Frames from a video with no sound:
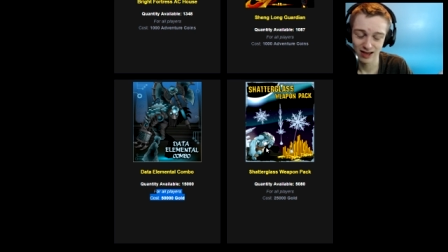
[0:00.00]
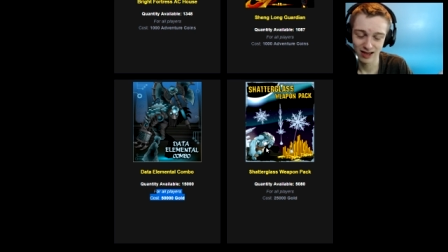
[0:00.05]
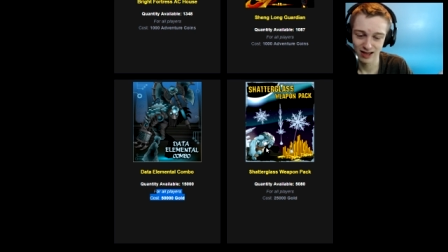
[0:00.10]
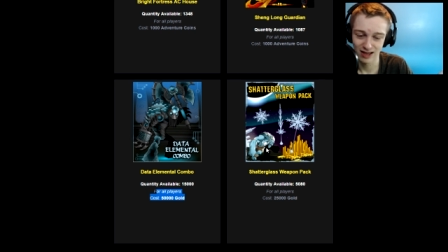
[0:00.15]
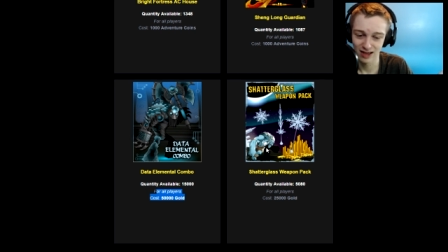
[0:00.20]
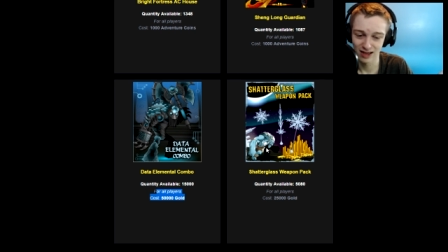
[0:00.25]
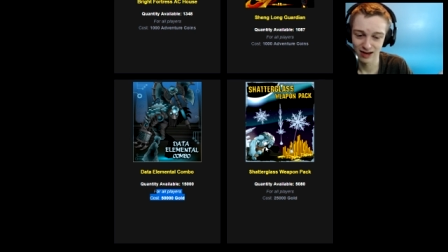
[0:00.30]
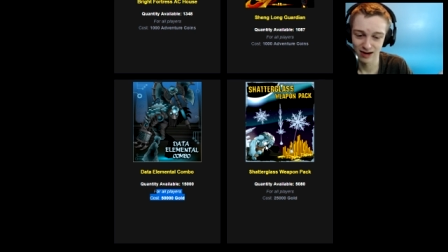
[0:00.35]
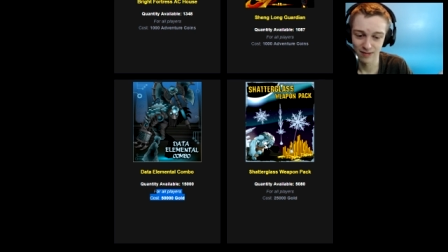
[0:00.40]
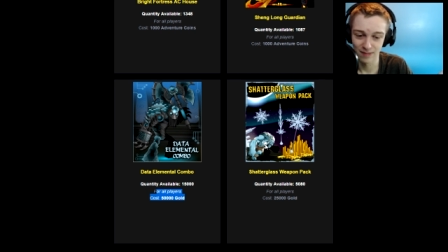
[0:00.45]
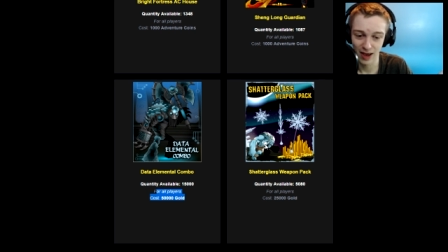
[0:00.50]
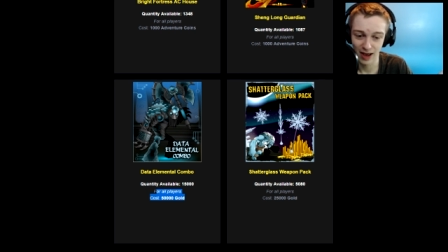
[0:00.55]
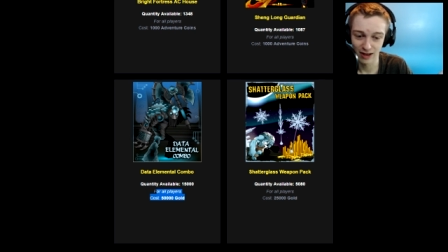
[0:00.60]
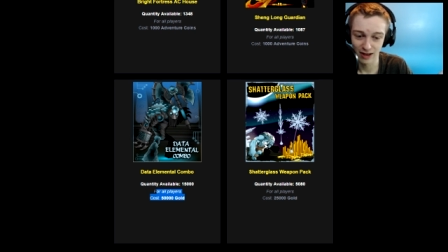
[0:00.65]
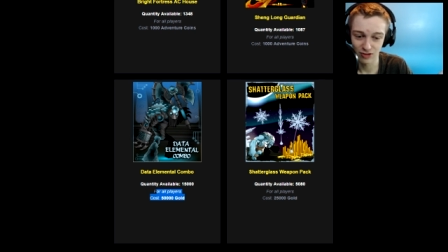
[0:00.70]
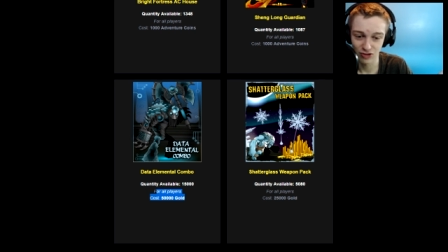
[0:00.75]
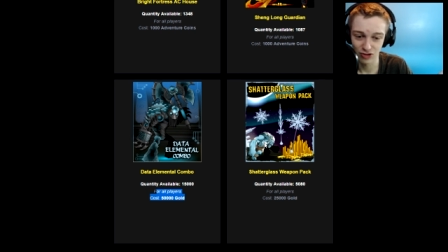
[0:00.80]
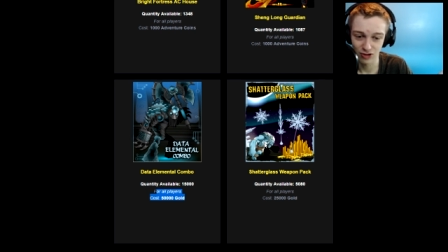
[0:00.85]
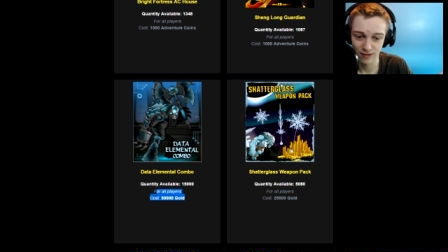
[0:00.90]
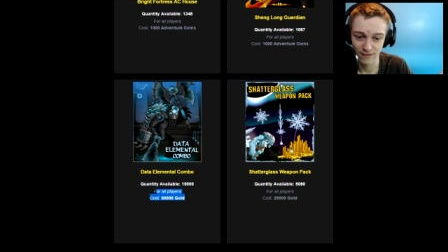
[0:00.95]
and a
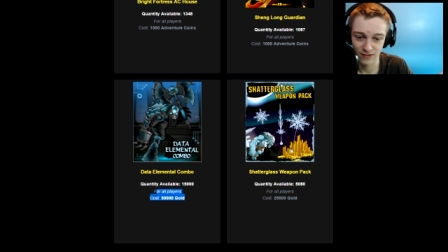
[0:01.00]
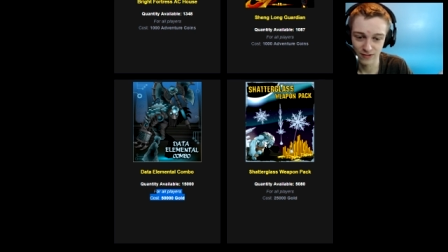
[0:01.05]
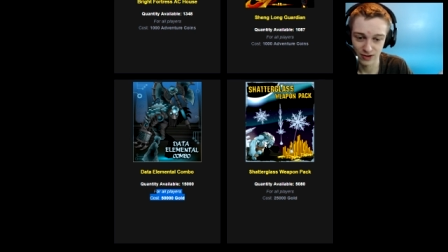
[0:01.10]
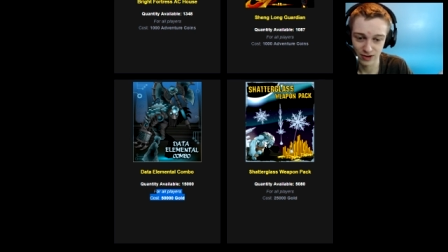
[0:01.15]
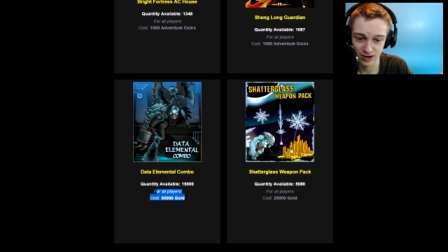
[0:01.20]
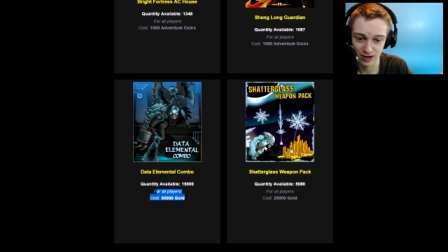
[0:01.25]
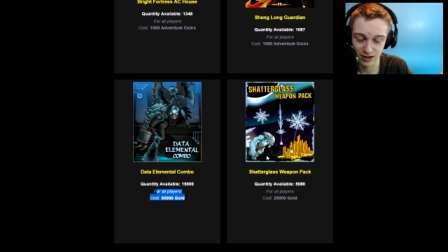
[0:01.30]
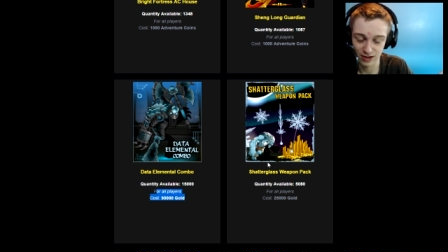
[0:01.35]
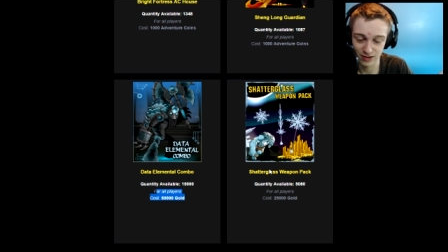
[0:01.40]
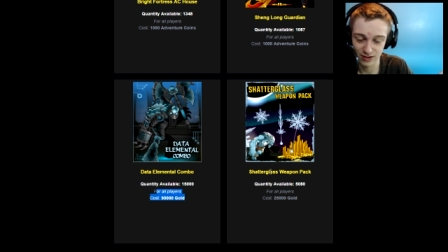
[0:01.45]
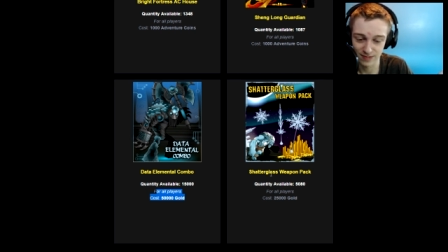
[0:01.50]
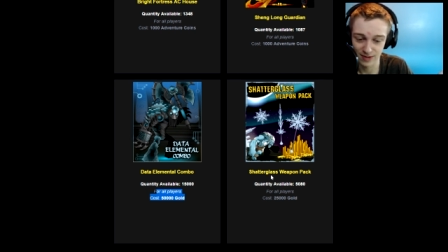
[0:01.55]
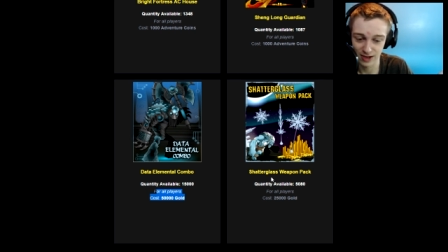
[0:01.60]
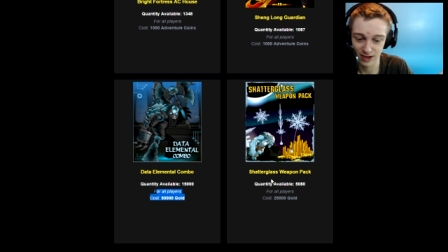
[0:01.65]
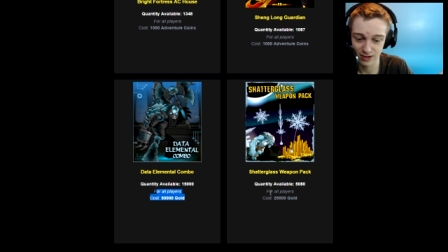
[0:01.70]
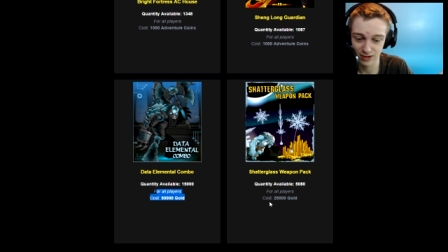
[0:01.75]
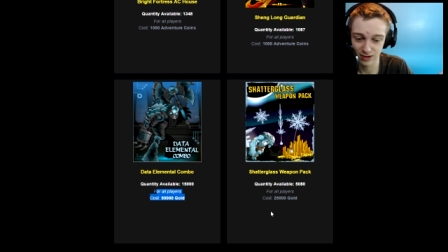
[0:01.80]
badge for your character page.